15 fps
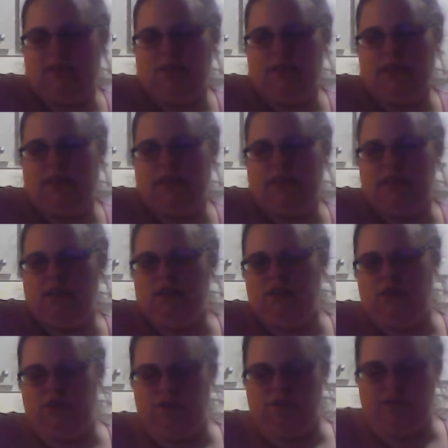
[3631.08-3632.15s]
so that is
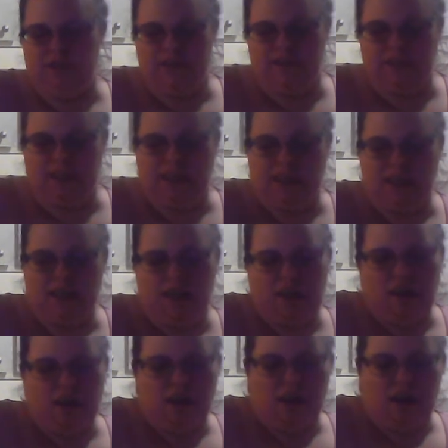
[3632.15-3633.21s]
$2.50.
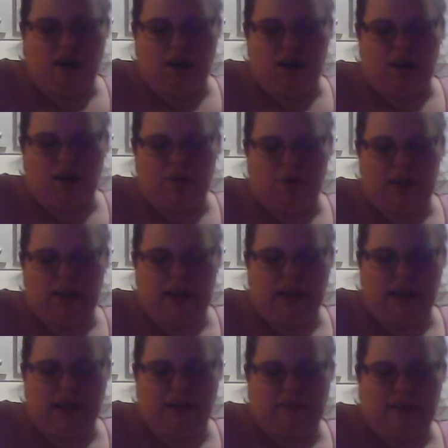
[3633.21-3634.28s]
We
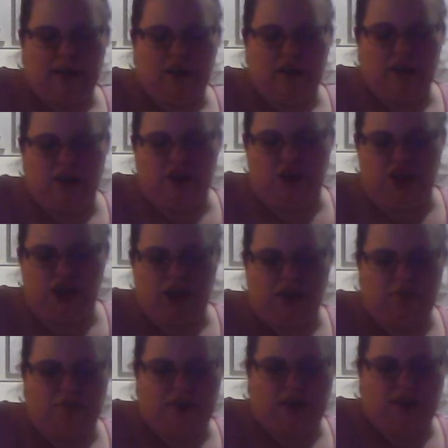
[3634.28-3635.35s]
have our
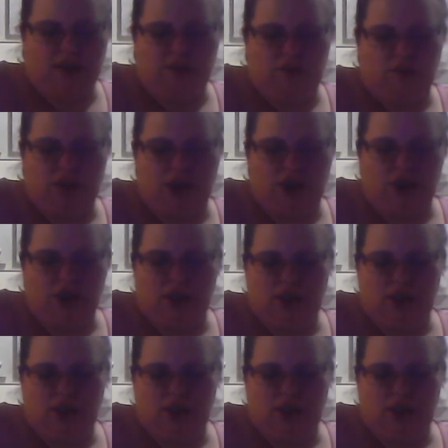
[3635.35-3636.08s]
chicken breast, which